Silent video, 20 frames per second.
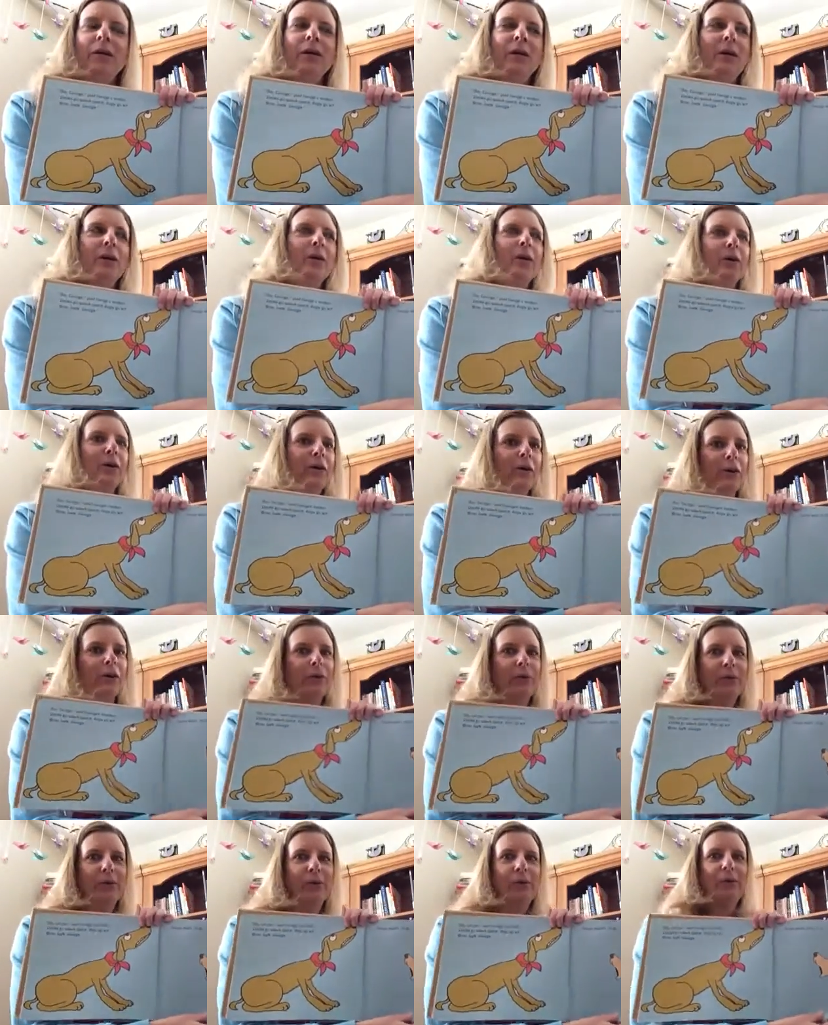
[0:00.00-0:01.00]

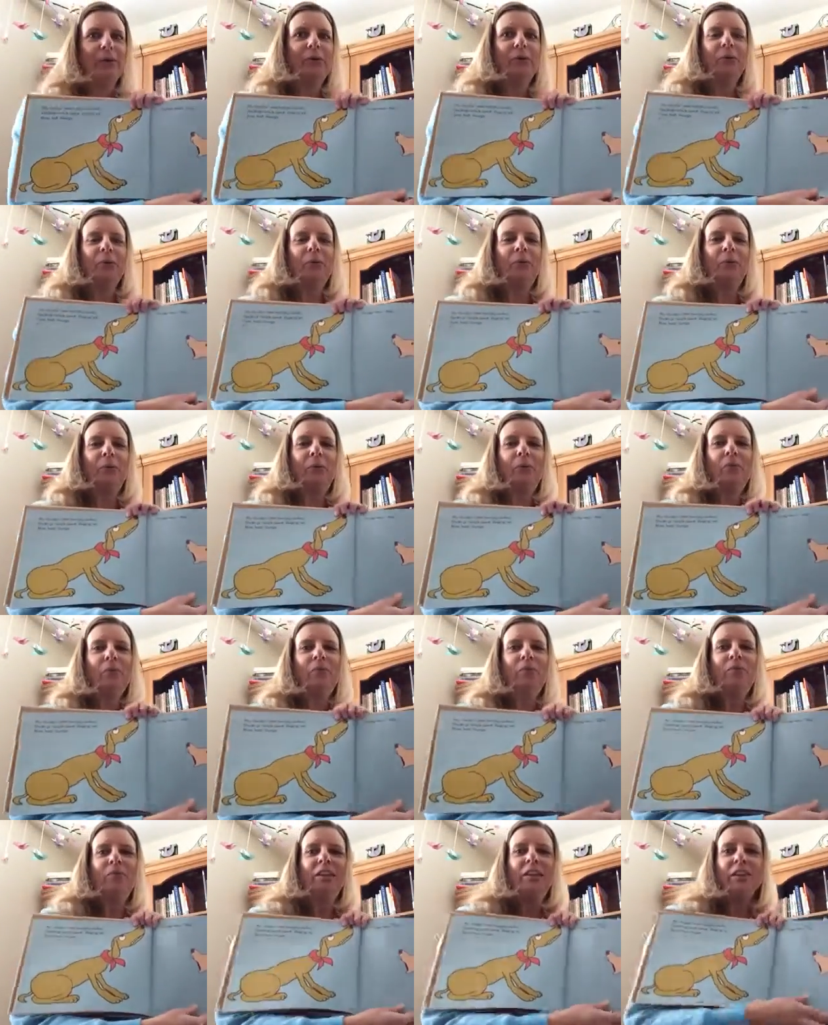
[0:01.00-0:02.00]
Uh-oh.
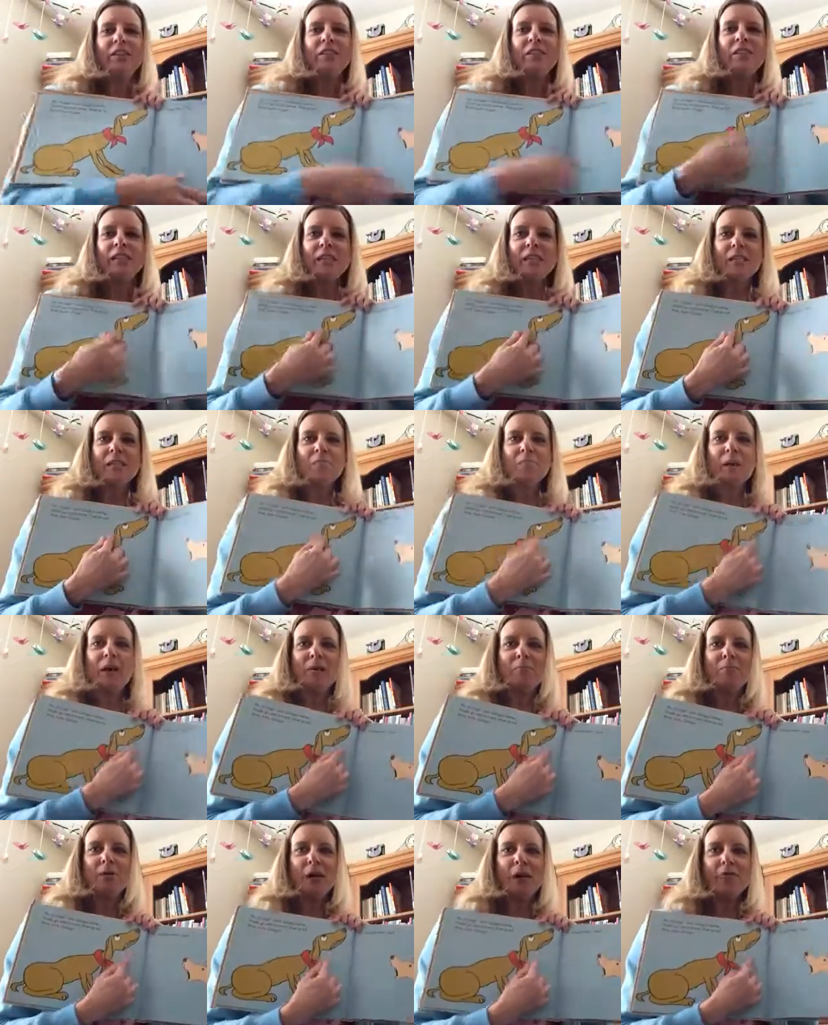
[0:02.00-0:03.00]
Looks like his
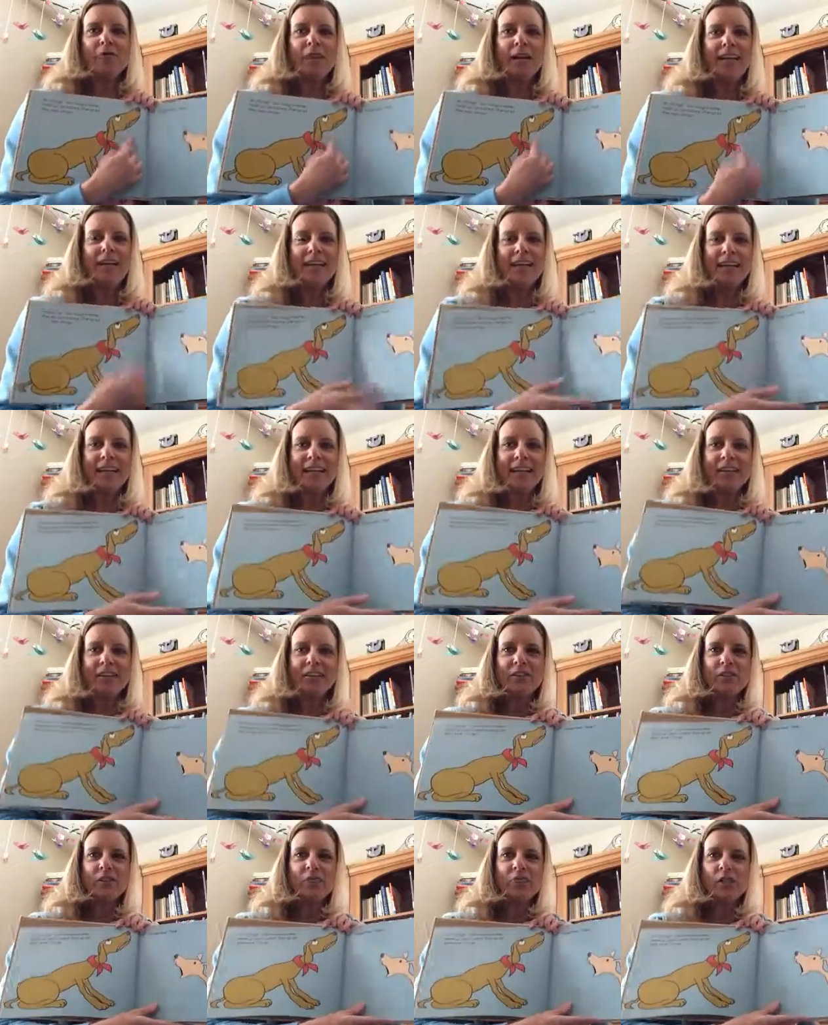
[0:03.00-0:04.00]
mom's already getting a
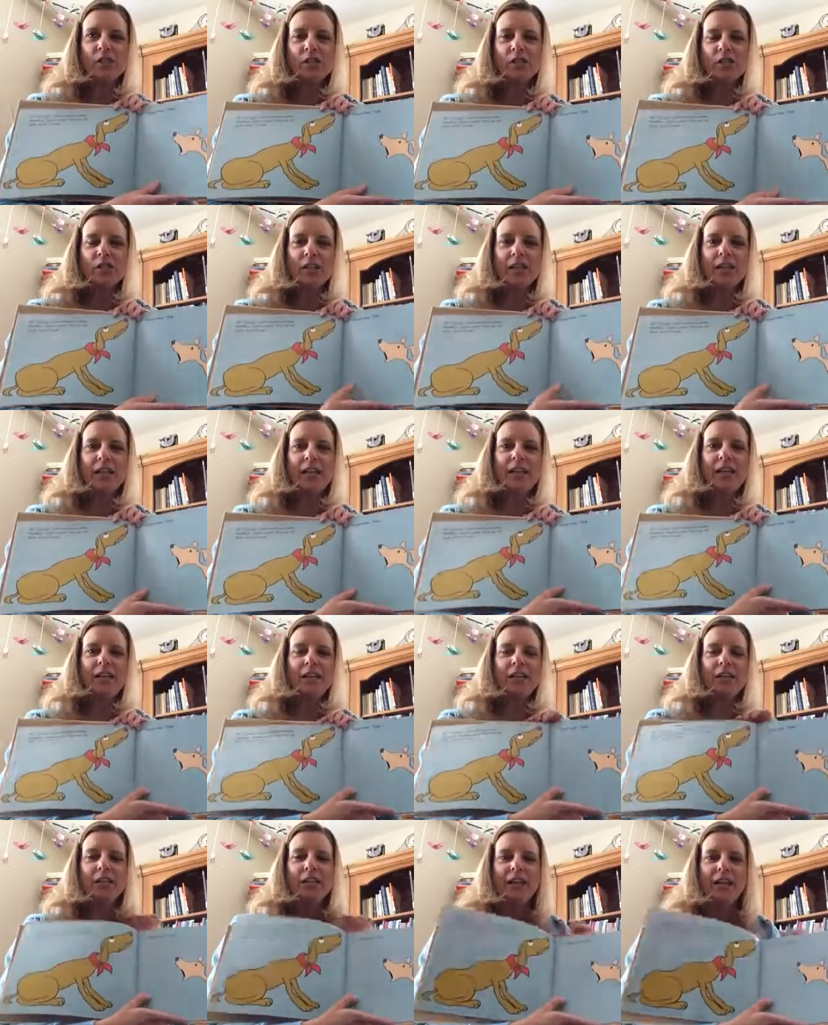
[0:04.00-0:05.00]
little frustrated.
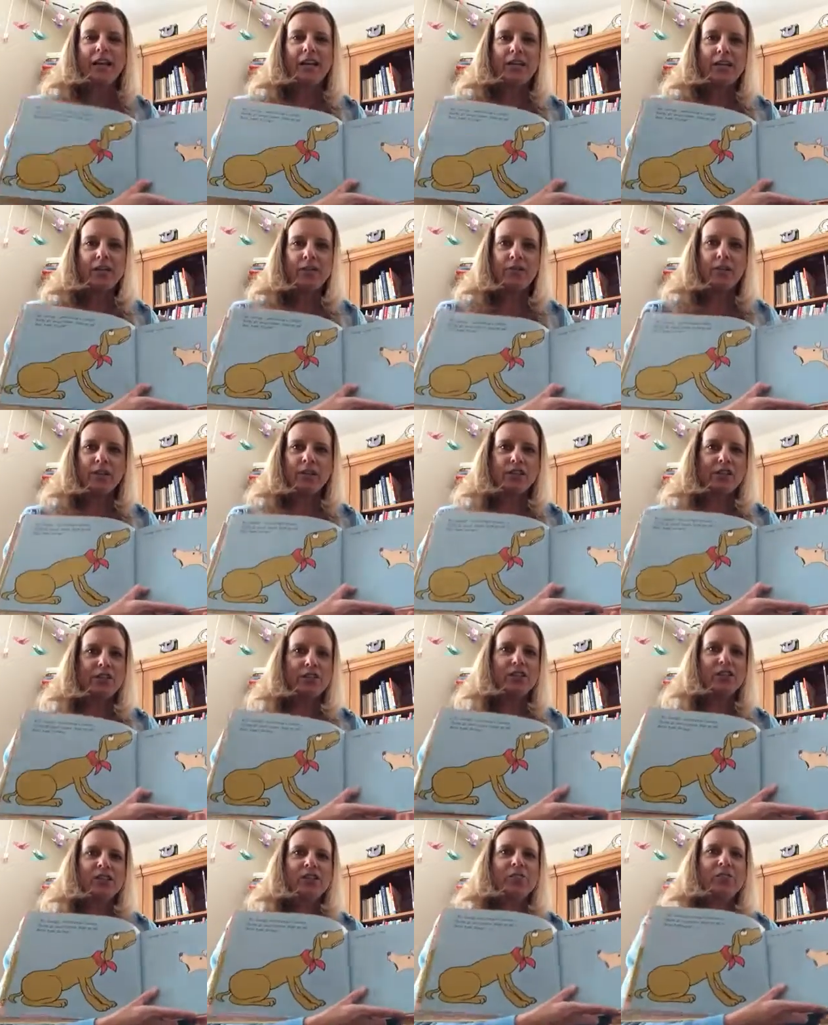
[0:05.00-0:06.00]
How do you think
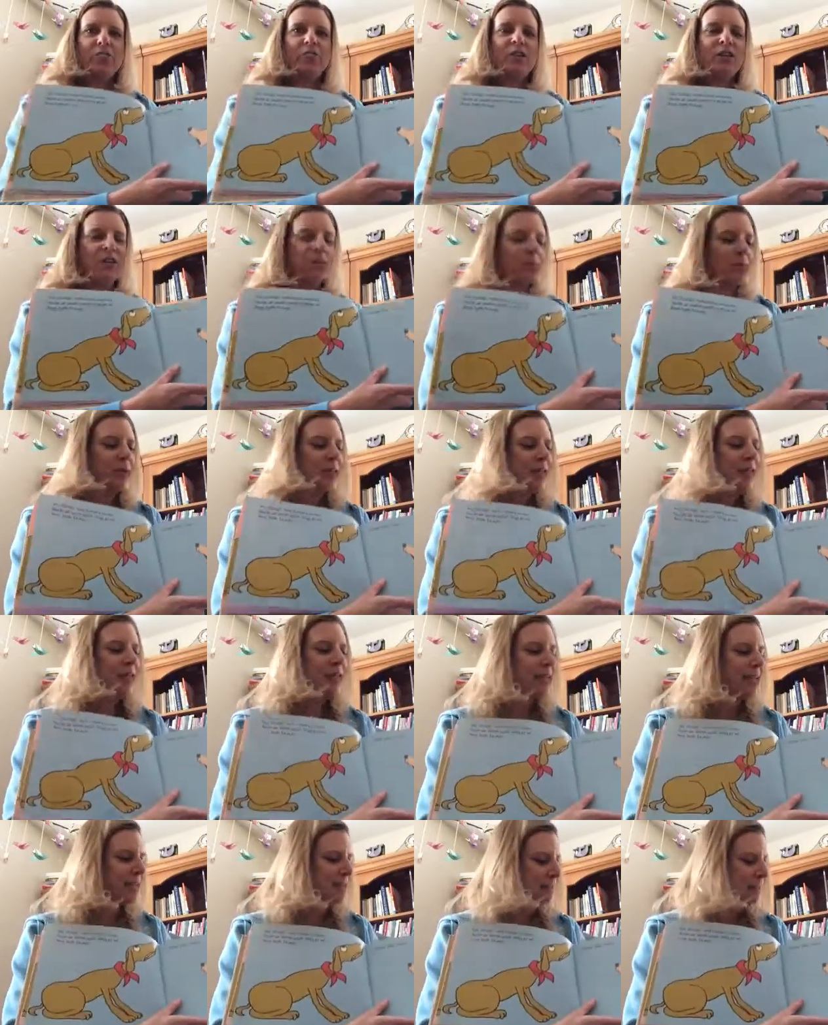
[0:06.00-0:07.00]
she's going to feel when
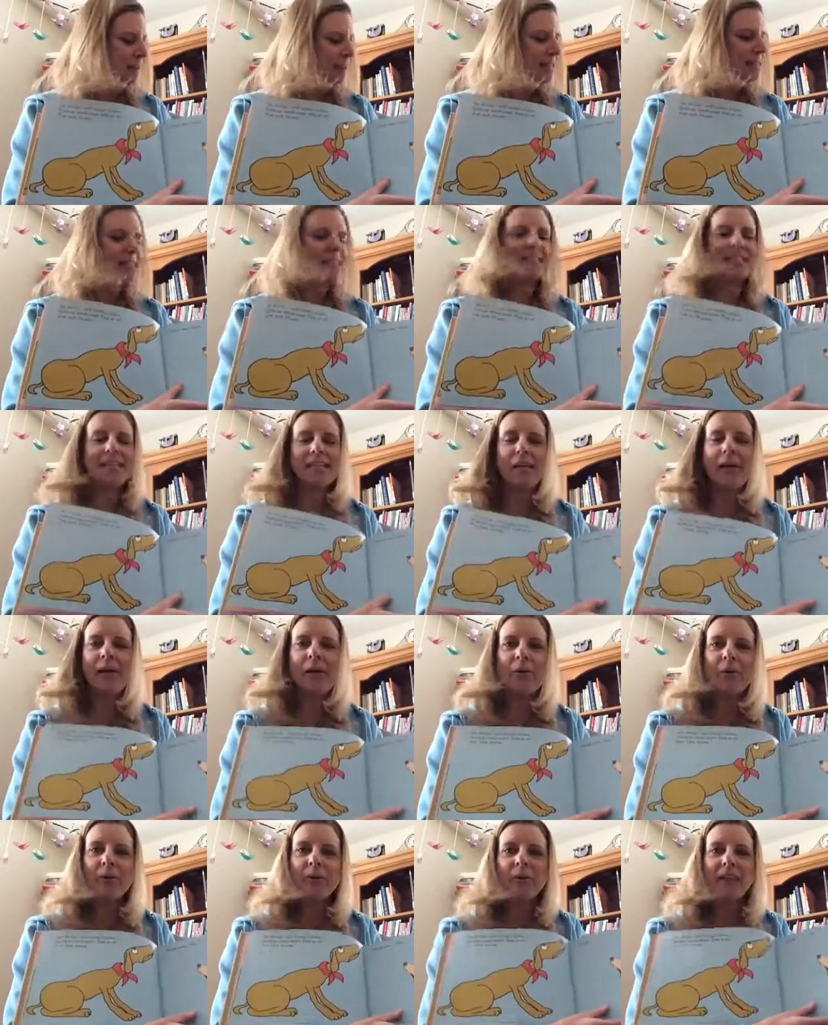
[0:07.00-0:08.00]
he makes a
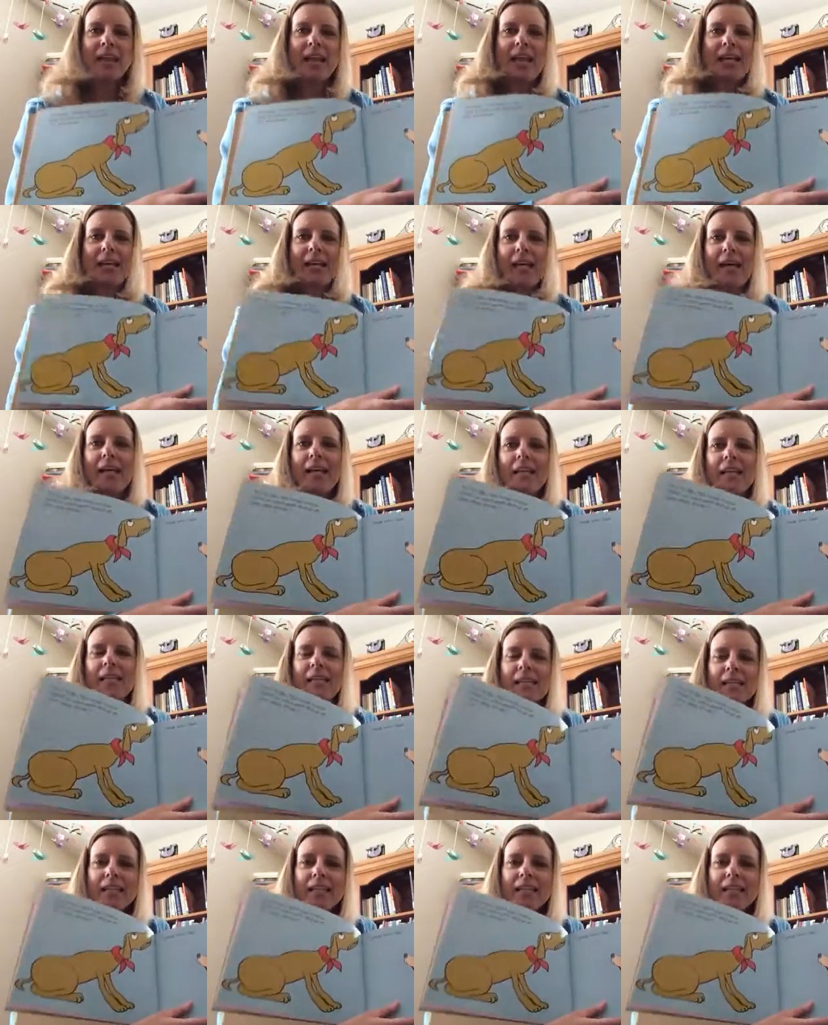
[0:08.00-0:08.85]
sound like a,